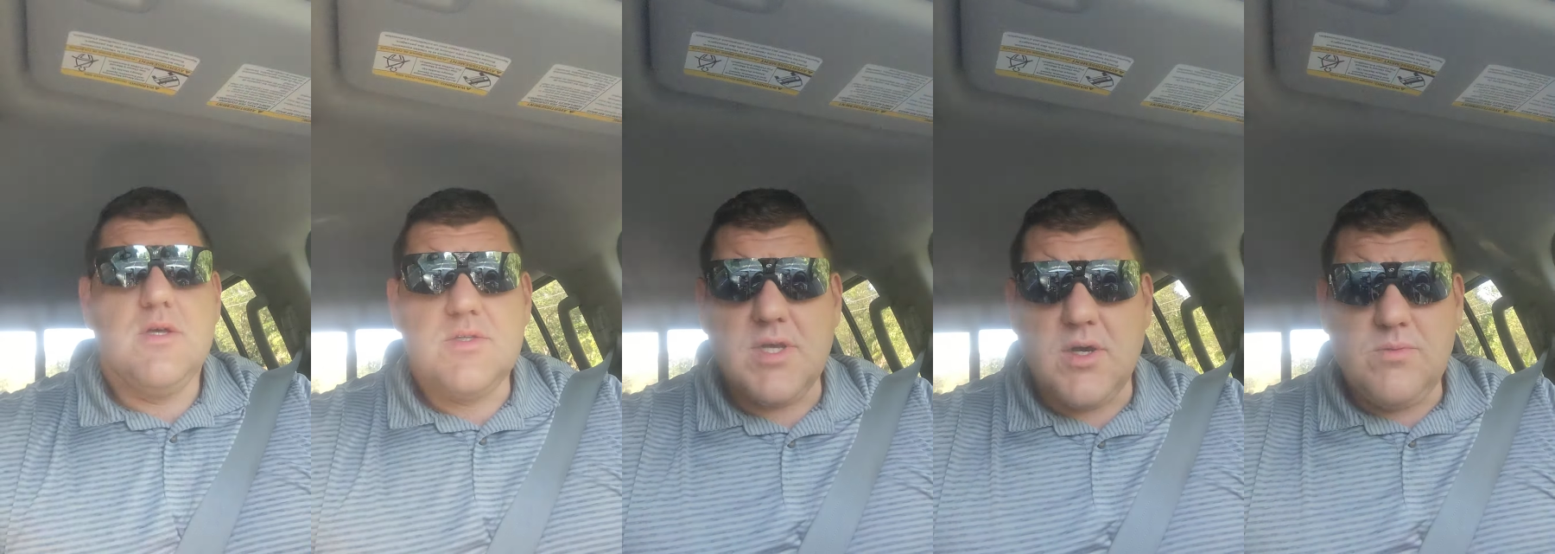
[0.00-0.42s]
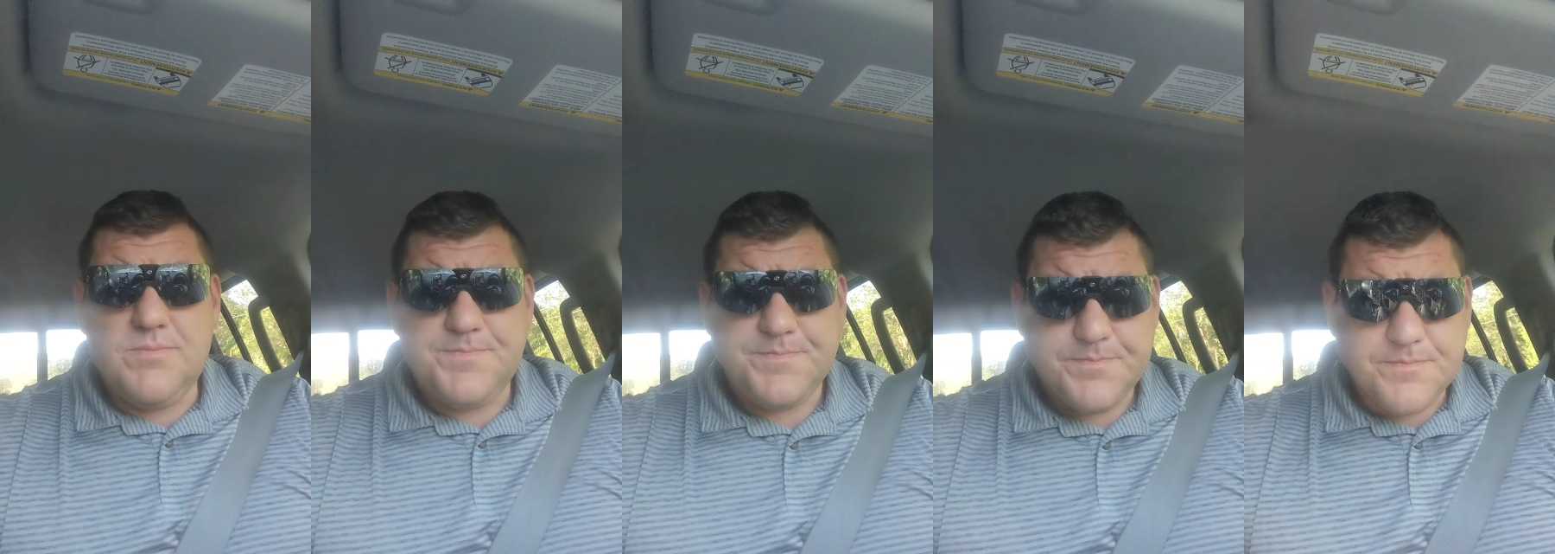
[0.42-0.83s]
So
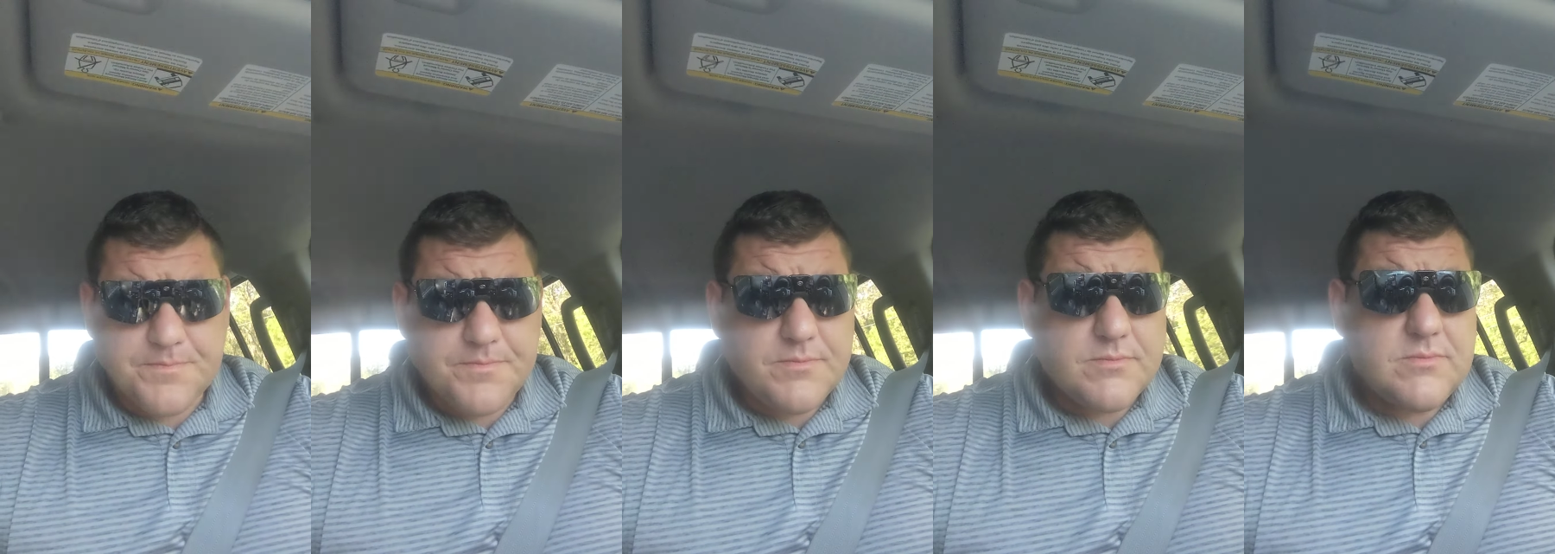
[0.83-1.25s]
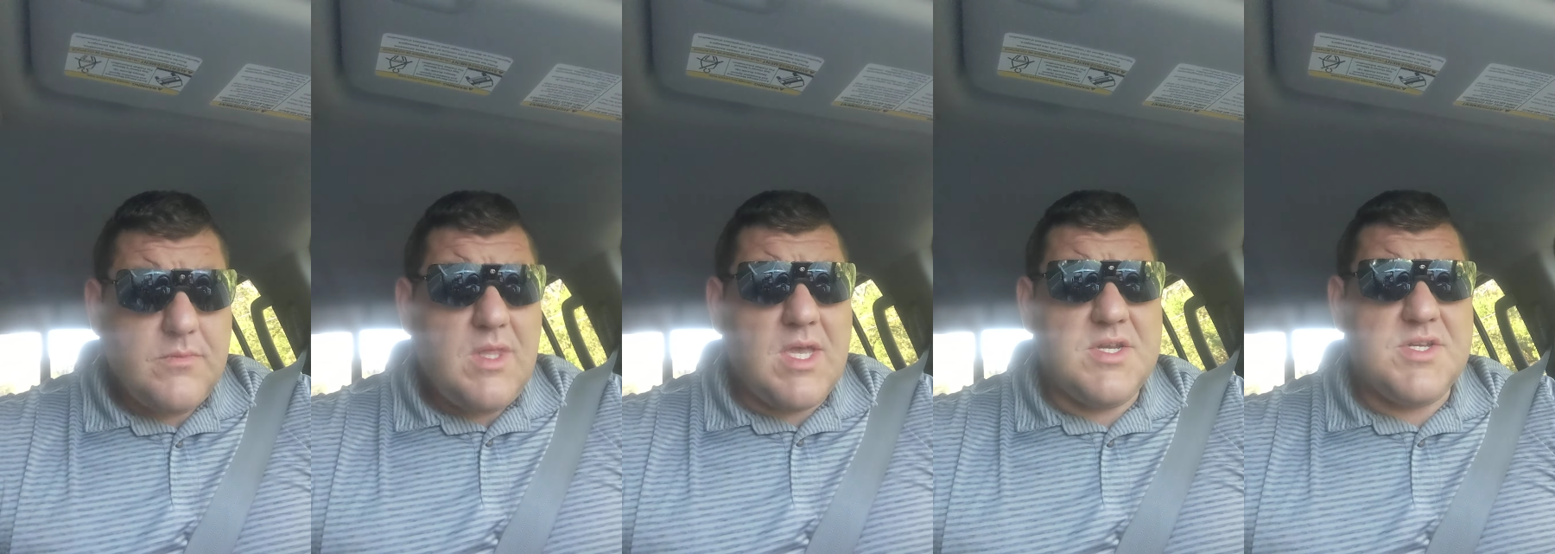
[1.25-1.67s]

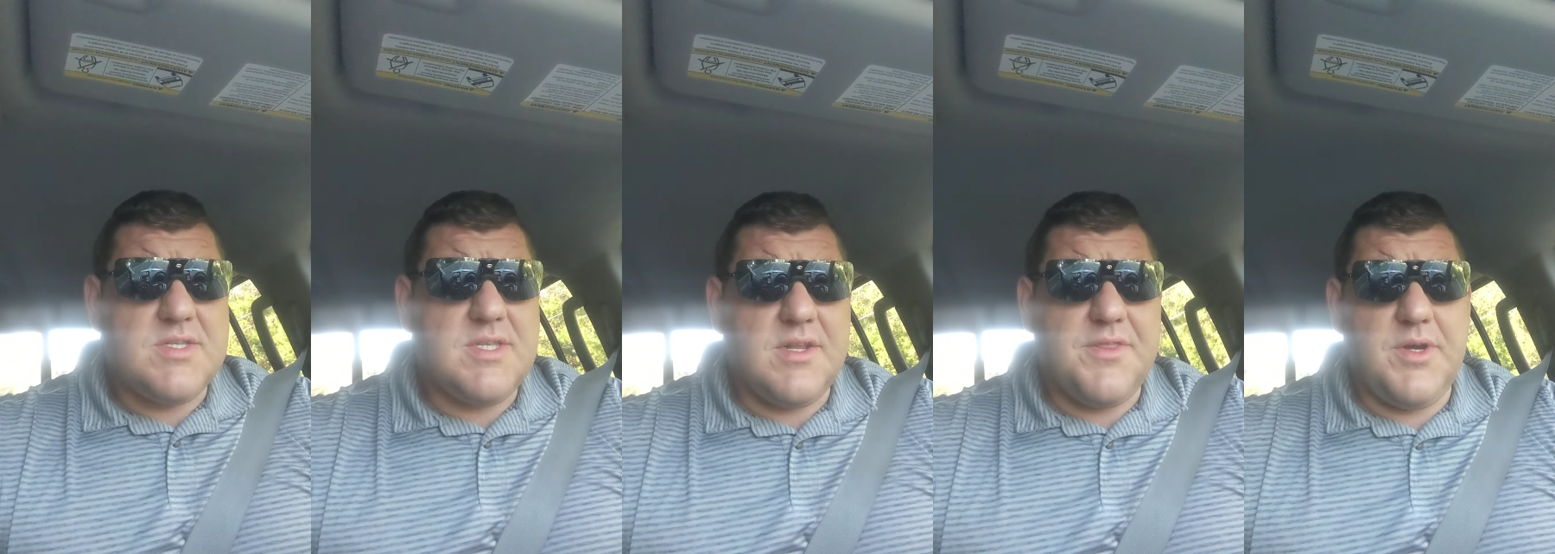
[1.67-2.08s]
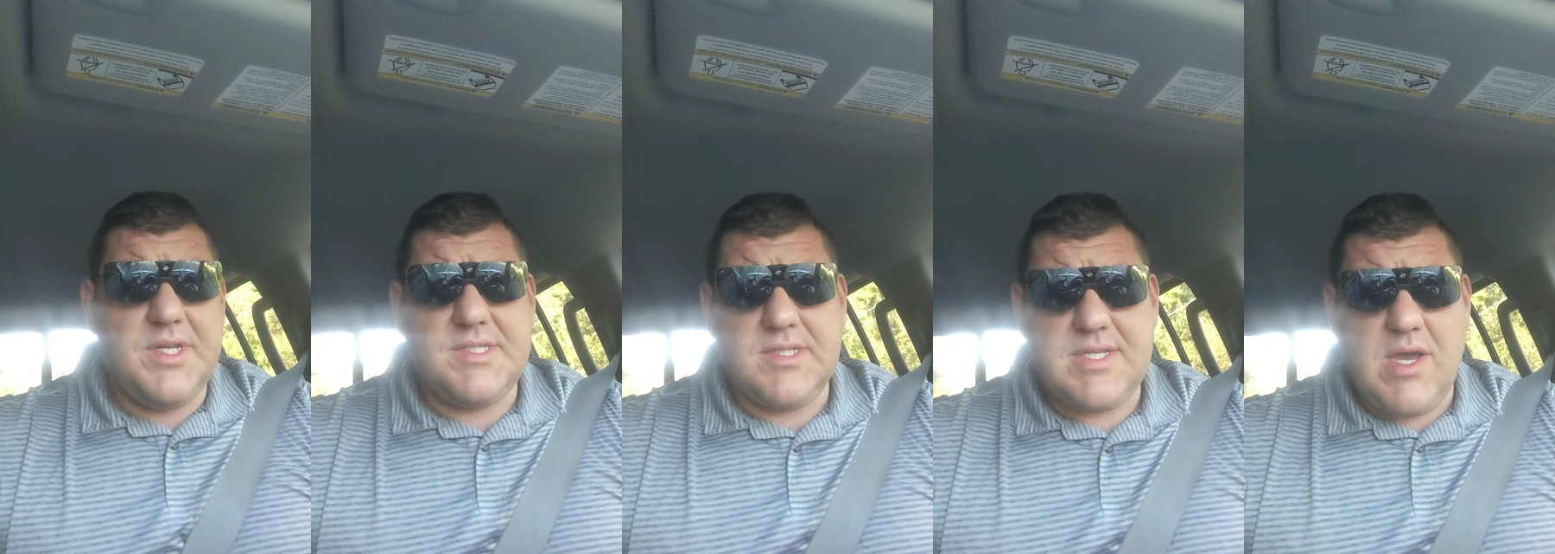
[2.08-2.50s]
I just did a
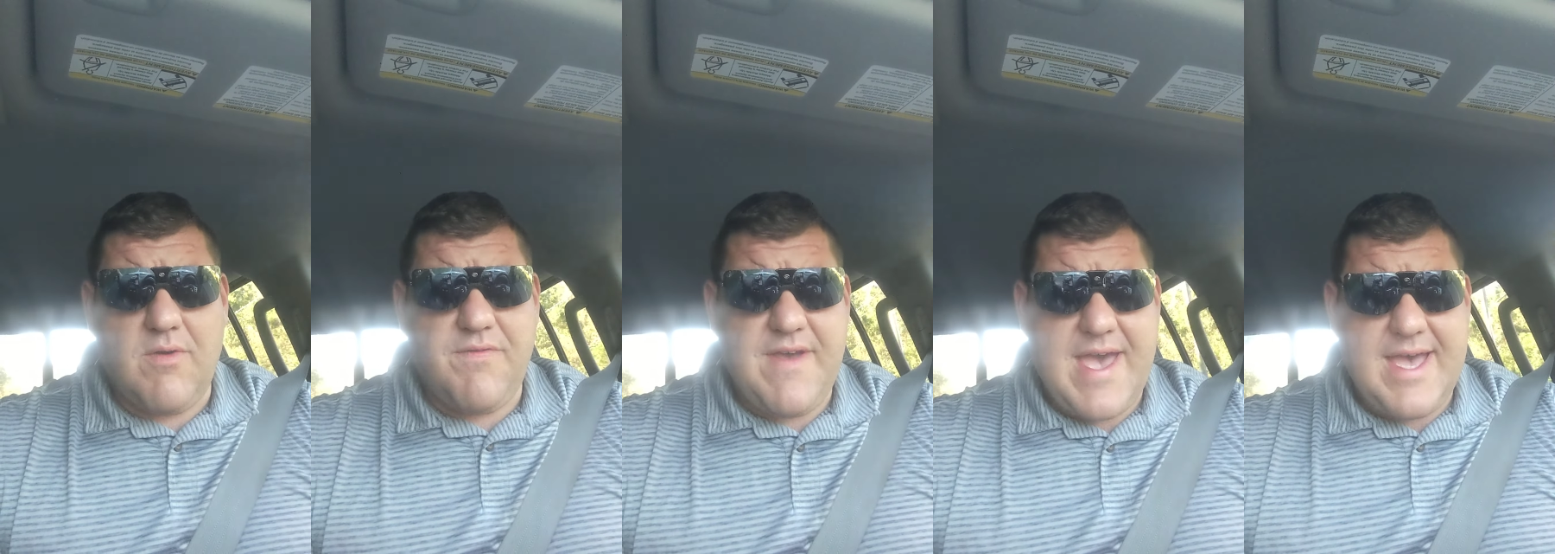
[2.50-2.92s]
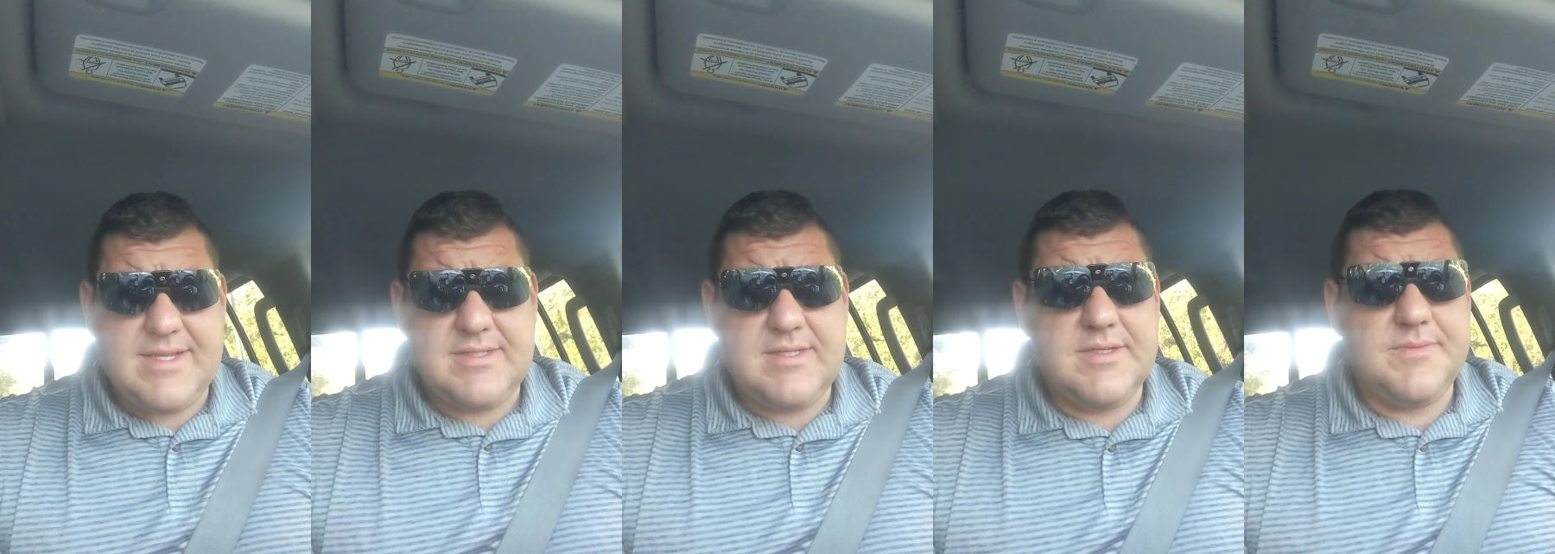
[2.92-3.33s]
thirty-six hour
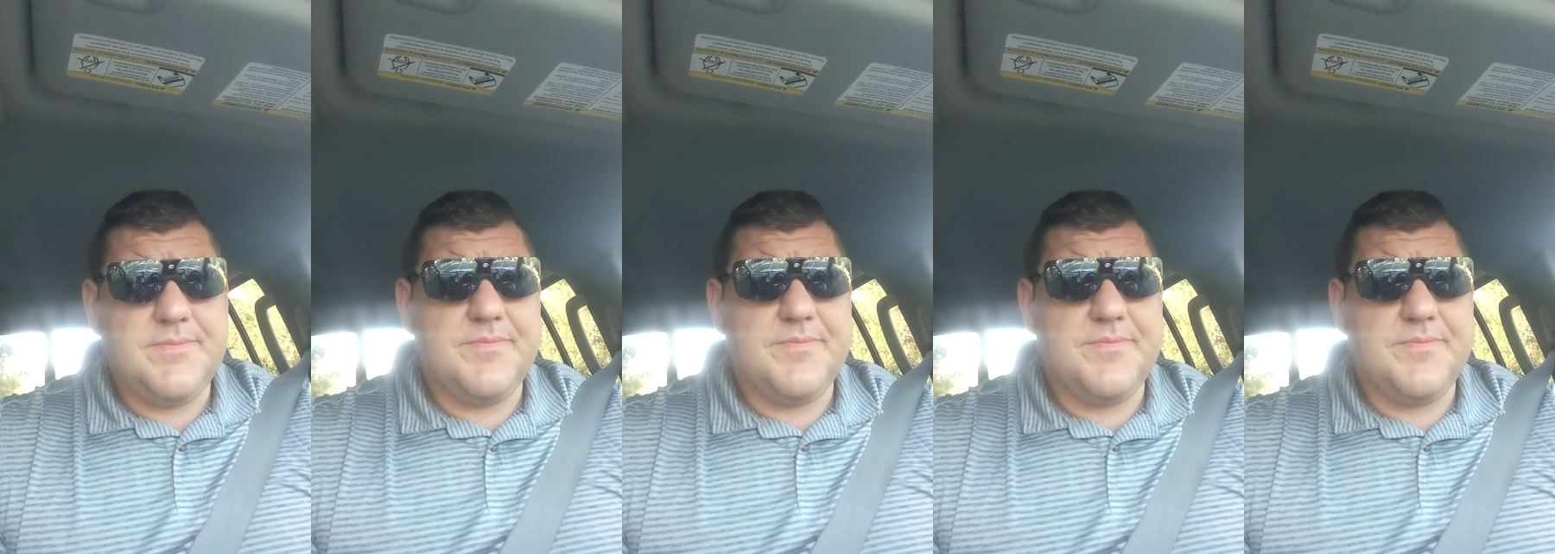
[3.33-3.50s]
fast,